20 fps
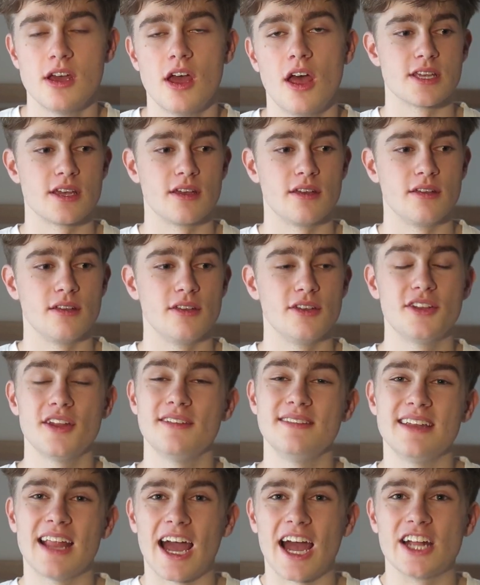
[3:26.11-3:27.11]
So you
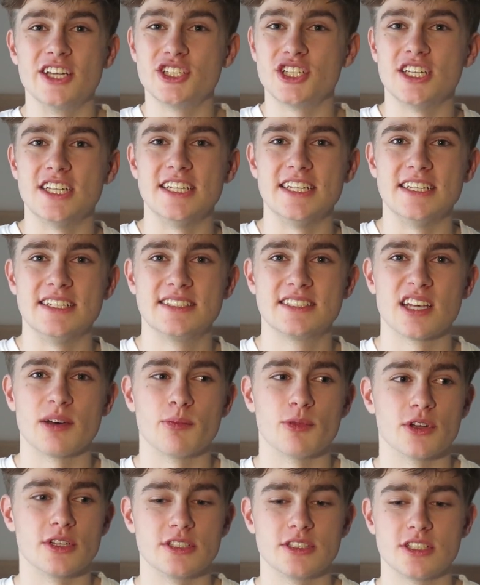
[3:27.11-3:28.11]
don't actually need
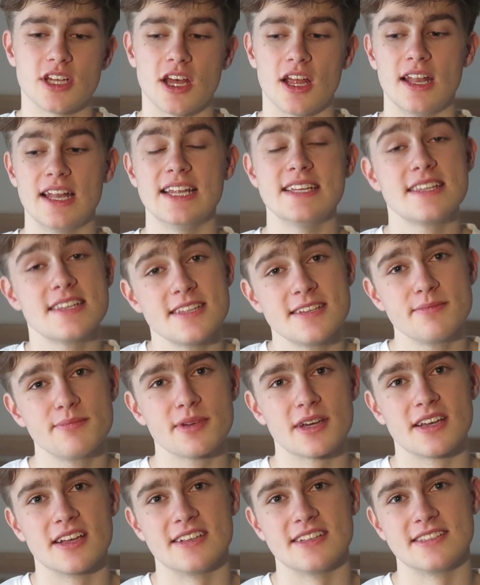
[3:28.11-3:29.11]
someone to listen,
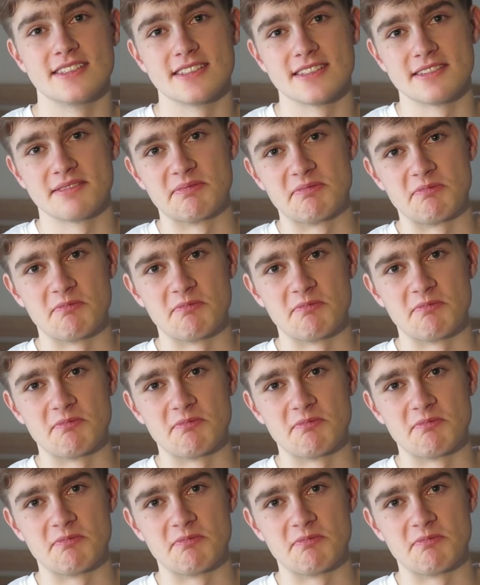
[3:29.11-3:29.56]
because